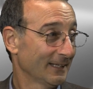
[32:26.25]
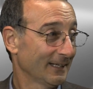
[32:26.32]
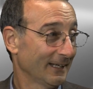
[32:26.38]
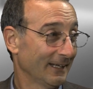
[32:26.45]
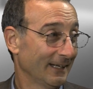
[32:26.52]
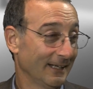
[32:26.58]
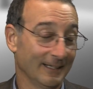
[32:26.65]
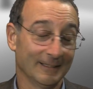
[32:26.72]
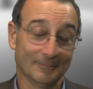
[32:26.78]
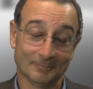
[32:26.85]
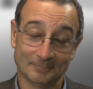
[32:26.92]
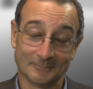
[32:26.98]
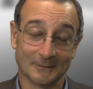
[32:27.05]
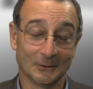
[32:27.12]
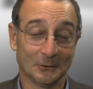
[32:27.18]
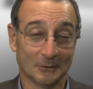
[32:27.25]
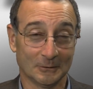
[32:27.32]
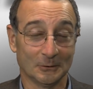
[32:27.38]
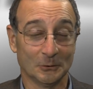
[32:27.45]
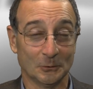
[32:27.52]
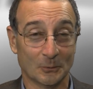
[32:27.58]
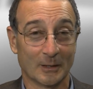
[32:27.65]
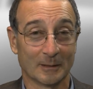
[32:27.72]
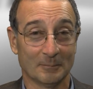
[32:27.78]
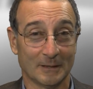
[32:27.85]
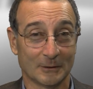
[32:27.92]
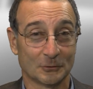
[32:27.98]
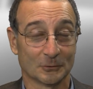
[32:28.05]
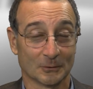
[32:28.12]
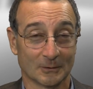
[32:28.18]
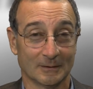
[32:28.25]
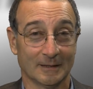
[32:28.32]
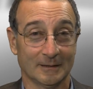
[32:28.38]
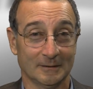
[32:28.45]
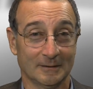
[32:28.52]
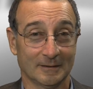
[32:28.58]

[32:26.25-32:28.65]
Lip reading: And you want to make sure that